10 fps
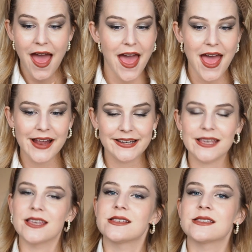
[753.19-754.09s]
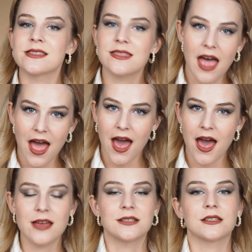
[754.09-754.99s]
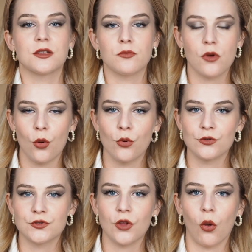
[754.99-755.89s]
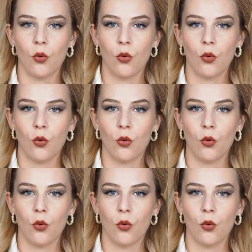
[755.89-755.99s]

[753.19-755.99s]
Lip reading: and isn't that the most